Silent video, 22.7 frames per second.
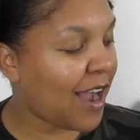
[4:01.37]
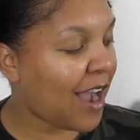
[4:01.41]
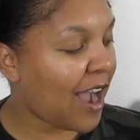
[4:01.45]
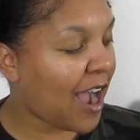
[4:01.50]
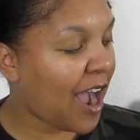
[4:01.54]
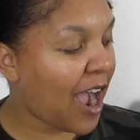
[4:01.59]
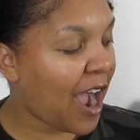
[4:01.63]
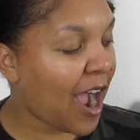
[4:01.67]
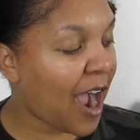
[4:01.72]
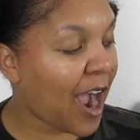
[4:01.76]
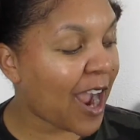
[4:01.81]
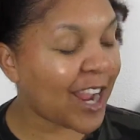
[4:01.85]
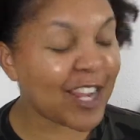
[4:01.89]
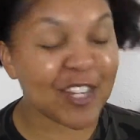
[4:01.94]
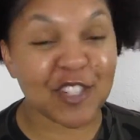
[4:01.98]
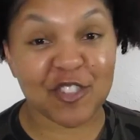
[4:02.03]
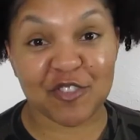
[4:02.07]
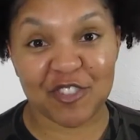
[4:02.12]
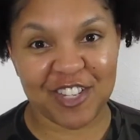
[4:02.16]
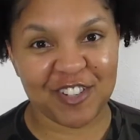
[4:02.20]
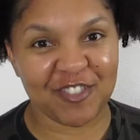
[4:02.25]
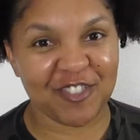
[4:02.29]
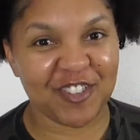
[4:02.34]

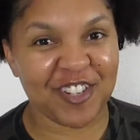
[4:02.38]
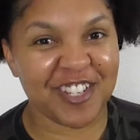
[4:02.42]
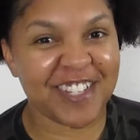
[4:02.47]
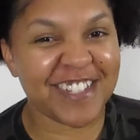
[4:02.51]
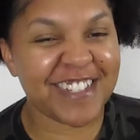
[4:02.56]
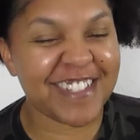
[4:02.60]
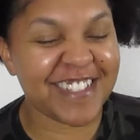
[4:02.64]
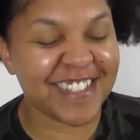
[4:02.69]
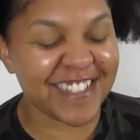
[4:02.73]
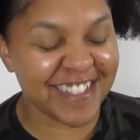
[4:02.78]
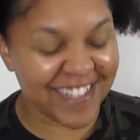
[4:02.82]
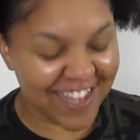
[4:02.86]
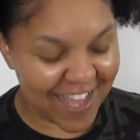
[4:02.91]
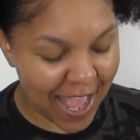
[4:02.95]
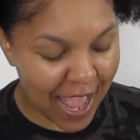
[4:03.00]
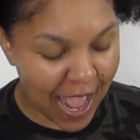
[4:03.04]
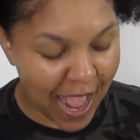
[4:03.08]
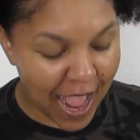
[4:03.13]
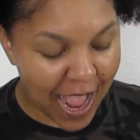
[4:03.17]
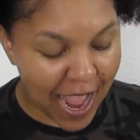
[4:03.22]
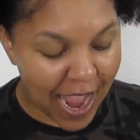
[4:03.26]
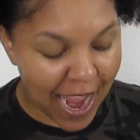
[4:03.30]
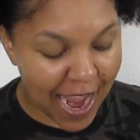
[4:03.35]
Hydrator.
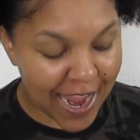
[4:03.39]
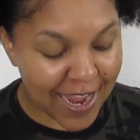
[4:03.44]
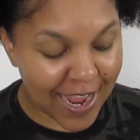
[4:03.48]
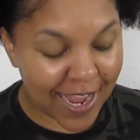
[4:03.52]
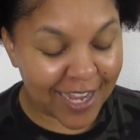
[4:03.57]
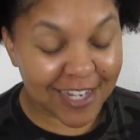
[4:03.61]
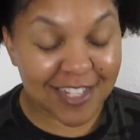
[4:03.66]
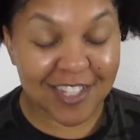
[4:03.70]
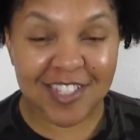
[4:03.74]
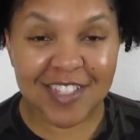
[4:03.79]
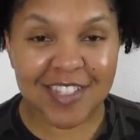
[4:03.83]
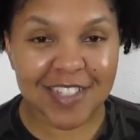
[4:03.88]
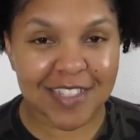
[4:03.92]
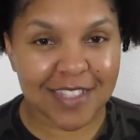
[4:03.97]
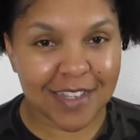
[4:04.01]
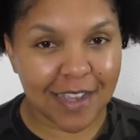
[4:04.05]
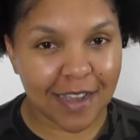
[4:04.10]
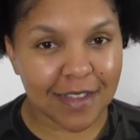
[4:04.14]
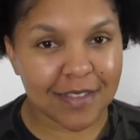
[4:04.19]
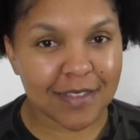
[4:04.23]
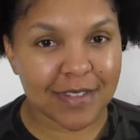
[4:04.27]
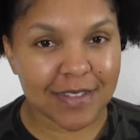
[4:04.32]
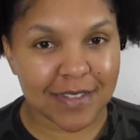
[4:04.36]
I actually just
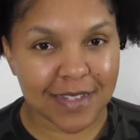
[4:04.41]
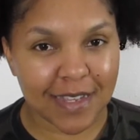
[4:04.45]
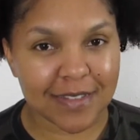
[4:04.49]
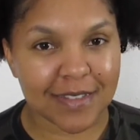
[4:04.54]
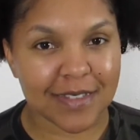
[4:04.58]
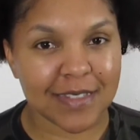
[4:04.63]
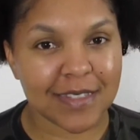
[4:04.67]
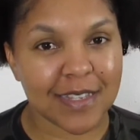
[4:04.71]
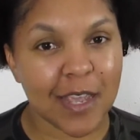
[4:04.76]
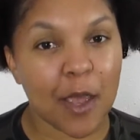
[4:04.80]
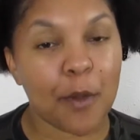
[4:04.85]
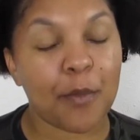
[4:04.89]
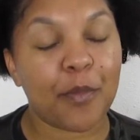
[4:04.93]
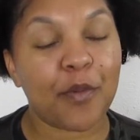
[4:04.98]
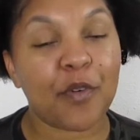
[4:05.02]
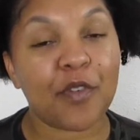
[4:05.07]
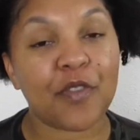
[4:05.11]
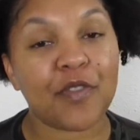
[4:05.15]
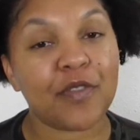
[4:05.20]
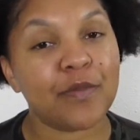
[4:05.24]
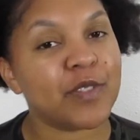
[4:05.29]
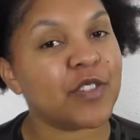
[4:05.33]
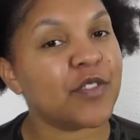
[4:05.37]
got this as a sample
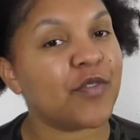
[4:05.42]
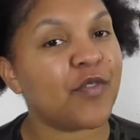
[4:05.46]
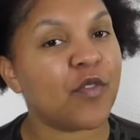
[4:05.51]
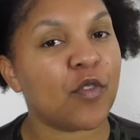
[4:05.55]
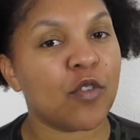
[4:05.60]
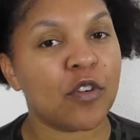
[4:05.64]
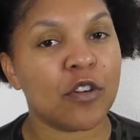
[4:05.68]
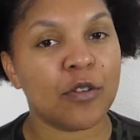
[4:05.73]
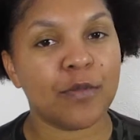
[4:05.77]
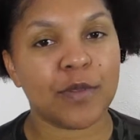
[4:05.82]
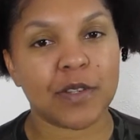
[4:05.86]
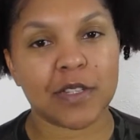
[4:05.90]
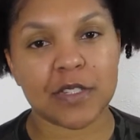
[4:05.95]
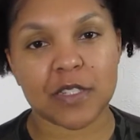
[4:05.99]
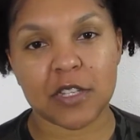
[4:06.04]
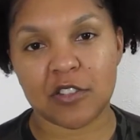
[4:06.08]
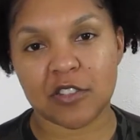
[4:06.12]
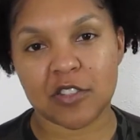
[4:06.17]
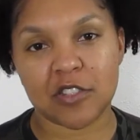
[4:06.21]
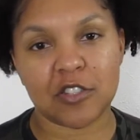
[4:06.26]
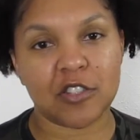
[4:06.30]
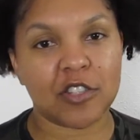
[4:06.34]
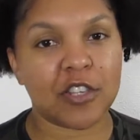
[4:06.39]
from Sephora because I
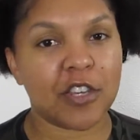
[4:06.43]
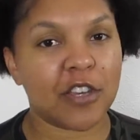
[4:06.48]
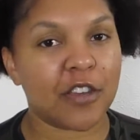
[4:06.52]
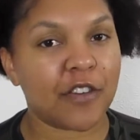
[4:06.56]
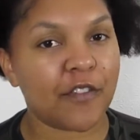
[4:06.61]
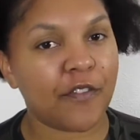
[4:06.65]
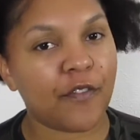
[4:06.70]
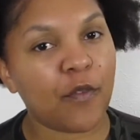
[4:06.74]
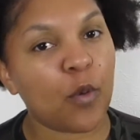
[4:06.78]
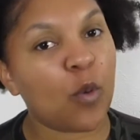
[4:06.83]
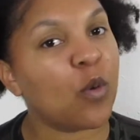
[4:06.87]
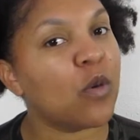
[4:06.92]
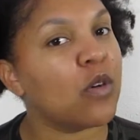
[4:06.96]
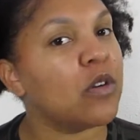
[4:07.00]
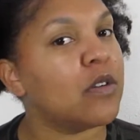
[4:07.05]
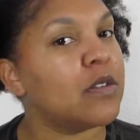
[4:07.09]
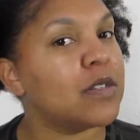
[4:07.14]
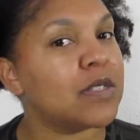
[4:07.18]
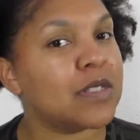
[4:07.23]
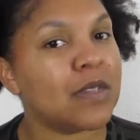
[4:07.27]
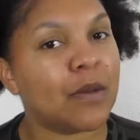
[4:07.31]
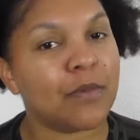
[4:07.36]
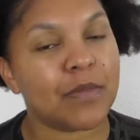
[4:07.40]
was looking for
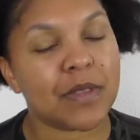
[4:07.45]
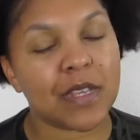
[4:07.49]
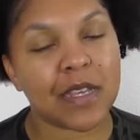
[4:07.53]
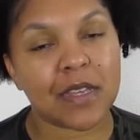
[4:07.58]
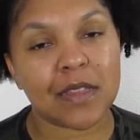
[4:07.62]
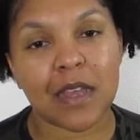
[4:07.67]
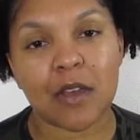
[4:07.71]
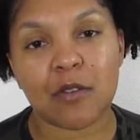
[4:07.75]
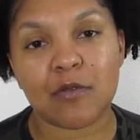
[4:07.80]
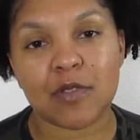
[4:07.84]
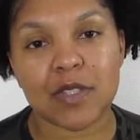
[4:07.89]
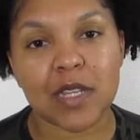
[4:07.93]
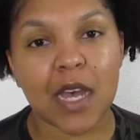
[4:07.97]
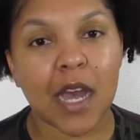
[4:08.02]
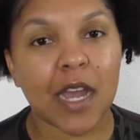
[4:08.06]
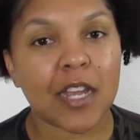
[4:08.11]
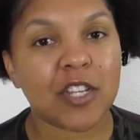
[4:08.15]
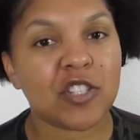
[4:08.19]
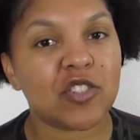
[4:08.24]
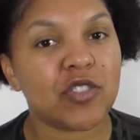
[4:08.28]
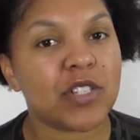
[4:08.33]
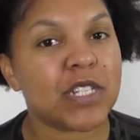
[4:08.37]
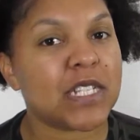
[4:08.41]
something that was
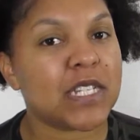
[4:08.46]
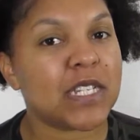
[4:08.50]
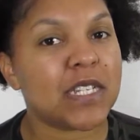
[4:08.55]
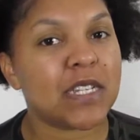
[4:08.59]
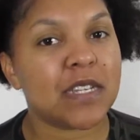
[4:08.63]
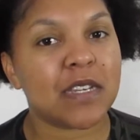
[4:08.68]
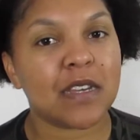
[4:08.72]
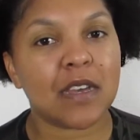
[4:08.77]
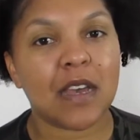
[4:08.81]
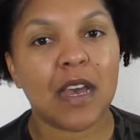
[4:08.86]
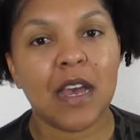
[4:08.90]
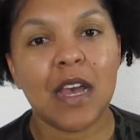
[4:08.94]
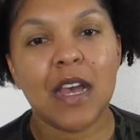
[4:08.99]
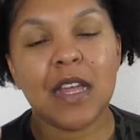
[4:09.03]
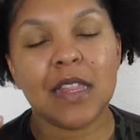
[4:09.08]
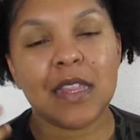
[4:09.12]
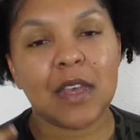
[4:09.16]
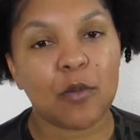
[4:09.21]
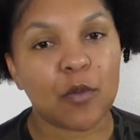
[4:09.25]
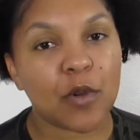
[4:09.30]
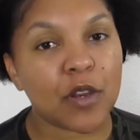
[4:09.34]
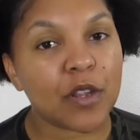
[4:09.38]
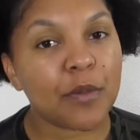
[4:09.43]
hydrating,
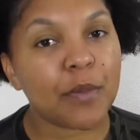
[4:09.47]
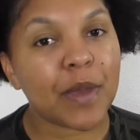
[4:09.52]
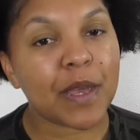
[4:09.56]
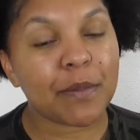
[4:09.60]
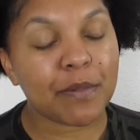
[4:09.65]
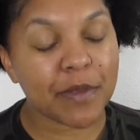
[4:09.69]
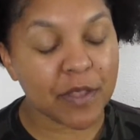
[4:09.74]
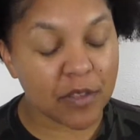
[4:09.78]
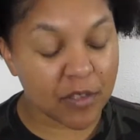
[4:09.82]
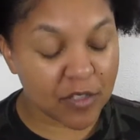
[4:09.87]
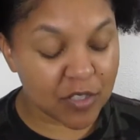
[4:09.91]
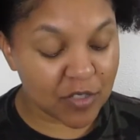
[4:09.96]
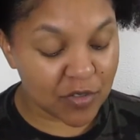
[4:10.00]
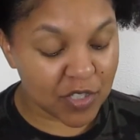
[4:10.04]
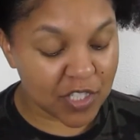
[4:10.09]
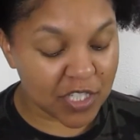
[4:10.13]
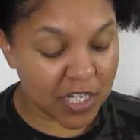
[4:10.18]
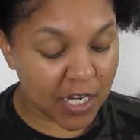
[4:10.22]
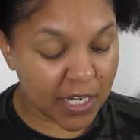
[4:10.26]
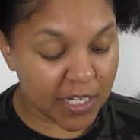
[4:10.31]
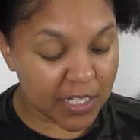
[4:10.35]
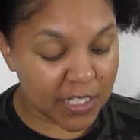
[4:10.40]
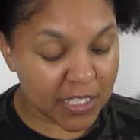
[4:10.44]
that wouldn't make me look too
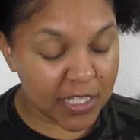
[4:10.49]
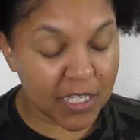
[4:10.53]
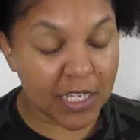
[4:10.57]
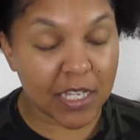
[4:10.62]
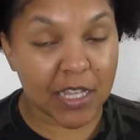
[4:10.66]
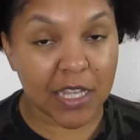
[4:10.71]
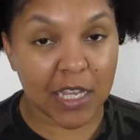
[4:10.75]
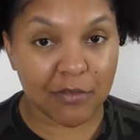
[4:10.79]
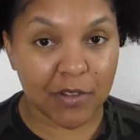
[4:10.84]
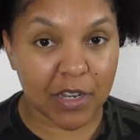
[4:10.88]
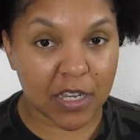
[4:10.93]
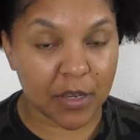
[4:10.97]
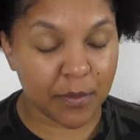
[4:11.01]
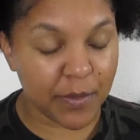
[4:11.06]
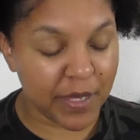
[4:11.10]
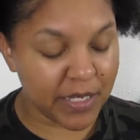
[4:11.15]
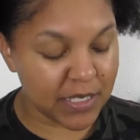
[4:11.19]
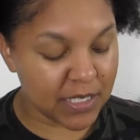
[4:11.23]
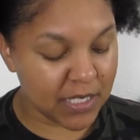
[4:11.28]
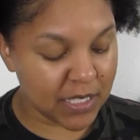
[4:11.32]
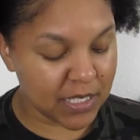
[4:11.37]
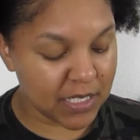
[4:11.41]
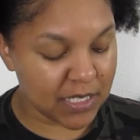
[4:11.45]
shiny, and they
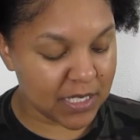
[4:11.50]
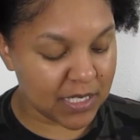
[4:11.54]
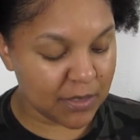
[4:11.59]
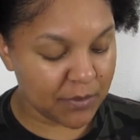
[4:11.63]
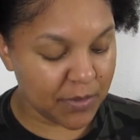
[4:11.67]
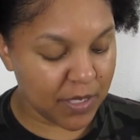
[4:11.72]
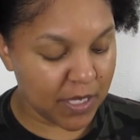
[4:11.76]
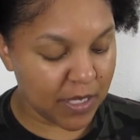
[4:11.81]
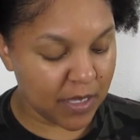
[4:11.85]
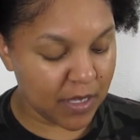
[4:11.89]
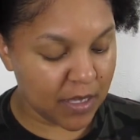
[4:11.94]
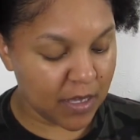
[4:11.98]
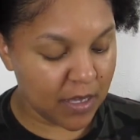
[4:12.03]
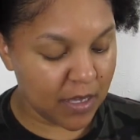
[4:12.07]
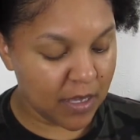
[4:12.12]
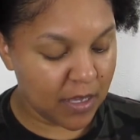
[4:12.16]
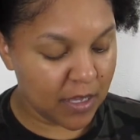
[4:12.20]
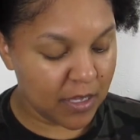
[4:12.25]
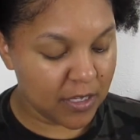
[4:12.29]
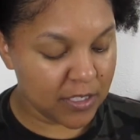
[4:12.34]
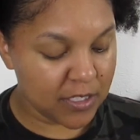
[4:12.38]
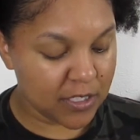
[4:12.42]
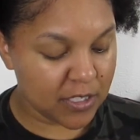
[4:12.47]
recommended this to me.
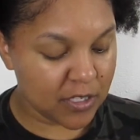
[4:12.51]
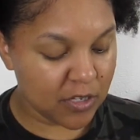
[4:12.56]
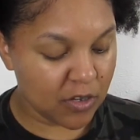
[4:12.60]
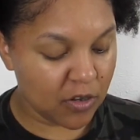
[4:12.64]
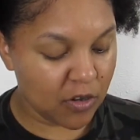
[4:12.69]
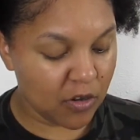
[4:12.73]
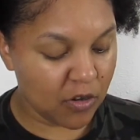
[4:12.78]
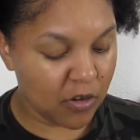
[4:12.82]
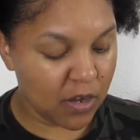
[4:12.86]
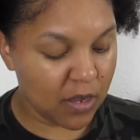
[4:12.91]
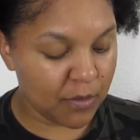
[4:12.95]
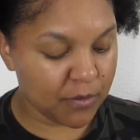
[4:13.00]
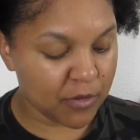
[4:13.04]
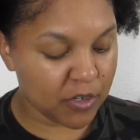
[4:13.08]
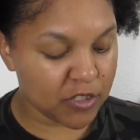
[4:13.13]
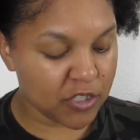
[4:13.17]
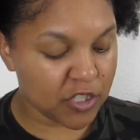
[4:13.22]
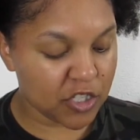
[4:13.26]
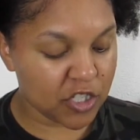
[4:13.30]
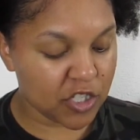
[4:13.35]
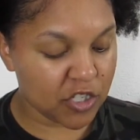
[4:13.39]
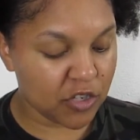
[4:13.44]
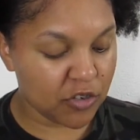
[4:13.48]
So I'm
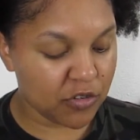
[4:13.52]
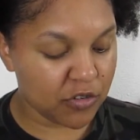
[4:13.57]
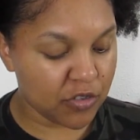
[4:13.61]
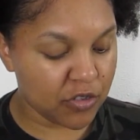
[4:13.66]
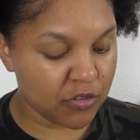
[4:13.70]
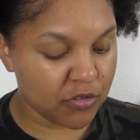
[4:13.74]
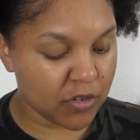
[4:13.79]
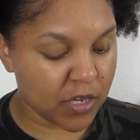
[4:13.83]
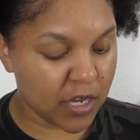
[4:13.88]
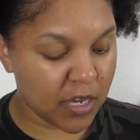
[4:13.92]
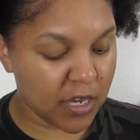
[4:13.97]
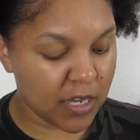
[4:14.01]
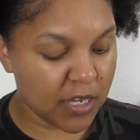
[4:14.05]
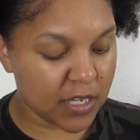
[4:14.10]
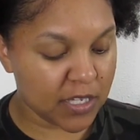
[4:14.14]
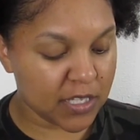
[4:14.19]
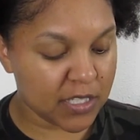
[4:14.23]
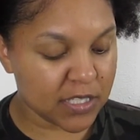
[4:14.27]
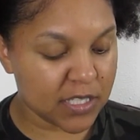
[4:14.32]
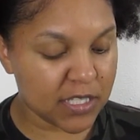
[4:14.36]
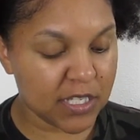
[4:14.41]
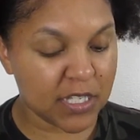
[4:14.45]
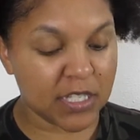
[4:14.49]
gonna show you
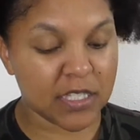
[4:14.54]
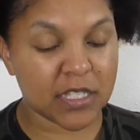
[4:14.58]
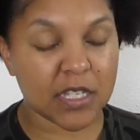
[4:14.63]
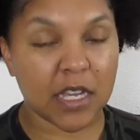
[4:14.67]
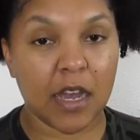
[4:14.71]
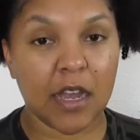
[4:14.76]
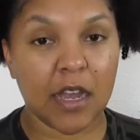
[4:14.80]
guys. It's